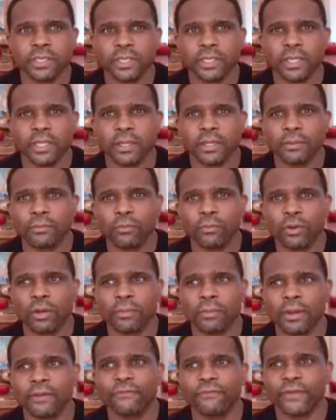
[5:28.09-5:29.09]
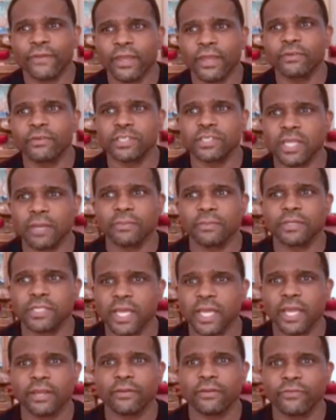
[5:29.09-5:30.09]
One of my favorite statements
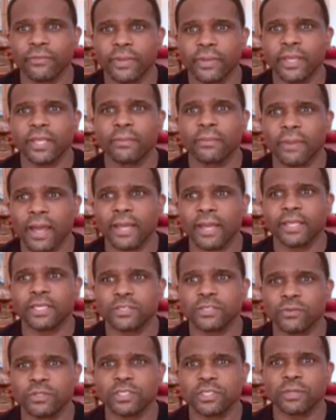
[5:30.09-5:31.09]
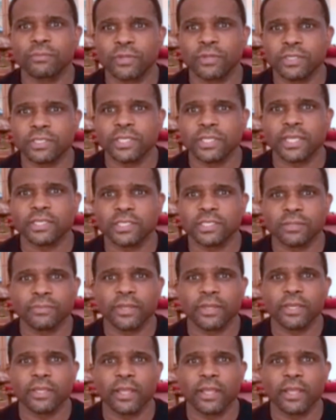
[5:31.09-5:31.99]
I hear from anybody is when someone says to me,